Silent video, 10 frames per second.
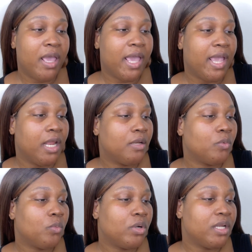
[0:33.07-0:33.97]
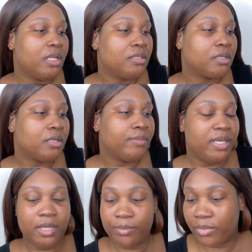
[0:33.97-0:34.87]
and one is gonna
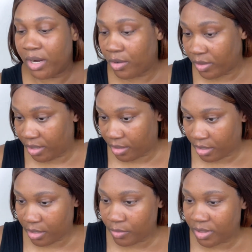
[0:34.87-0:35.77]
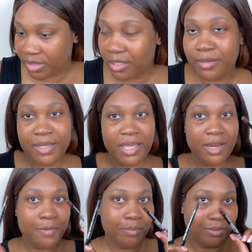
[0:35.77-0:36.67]
be in brown and the other one is gonna be
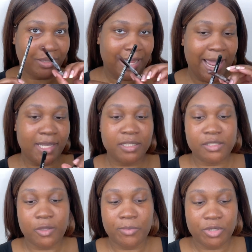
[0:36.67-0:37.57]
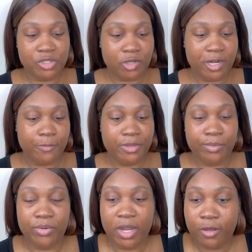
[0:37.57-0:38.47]
in black. So I'm gonna start with the
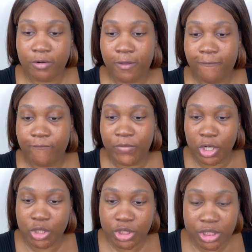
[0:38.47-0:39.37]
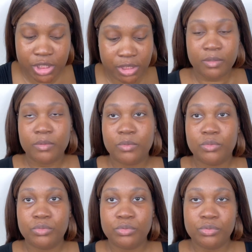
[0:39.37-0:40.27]
brown first.
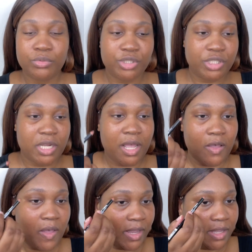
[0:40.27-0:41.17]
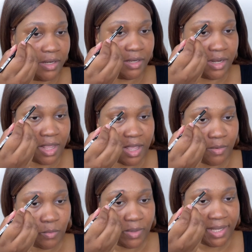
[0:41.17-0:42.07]
Ooh, child, I cannot
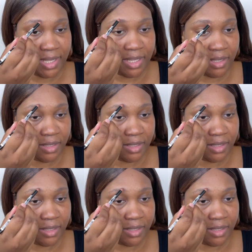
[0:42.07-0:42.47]
wait